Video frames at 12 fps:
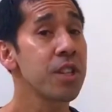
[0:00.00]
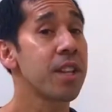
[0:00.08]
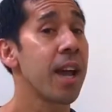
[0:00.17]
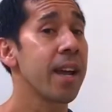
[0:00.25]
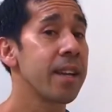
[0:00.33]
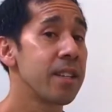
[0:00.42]

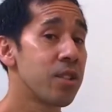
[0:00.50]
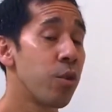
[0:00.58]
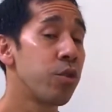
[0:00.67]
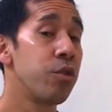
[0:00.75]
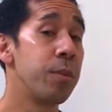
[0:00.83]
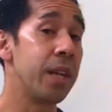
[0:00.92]
attack is
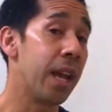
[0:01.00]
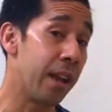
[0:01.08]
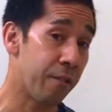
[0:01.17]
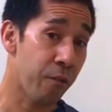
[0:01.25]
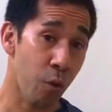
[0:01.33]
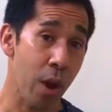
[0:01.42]
going to be a
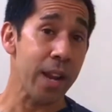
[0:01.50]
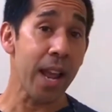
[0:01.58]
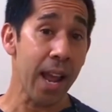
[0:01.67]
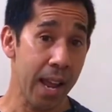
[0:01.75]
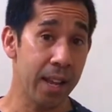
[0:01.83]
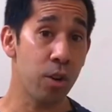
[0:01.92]
front
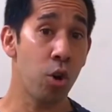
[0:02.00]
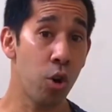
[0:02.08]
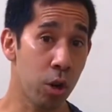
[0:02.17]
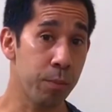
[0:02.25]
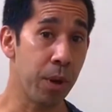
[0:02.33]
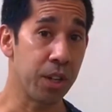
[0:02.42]
hand
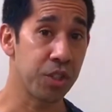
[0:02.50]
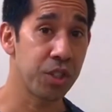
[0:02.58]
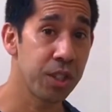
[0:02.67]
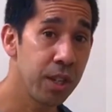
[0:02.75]
hook punch.